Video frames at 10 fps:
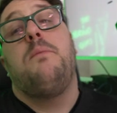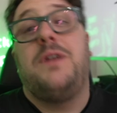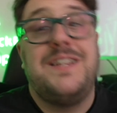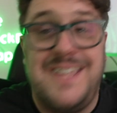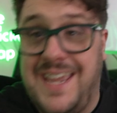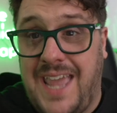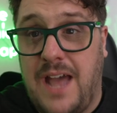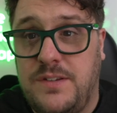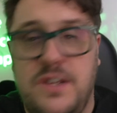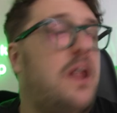But as the
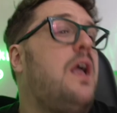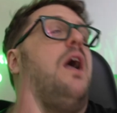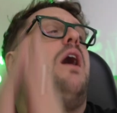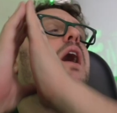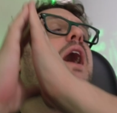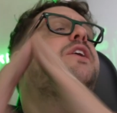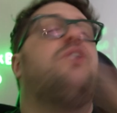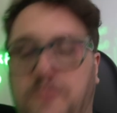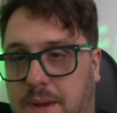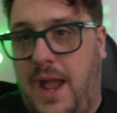accountant, I
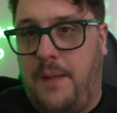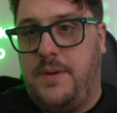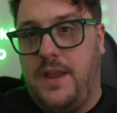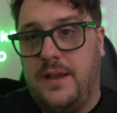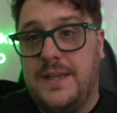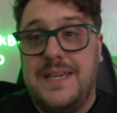couldn't be happier.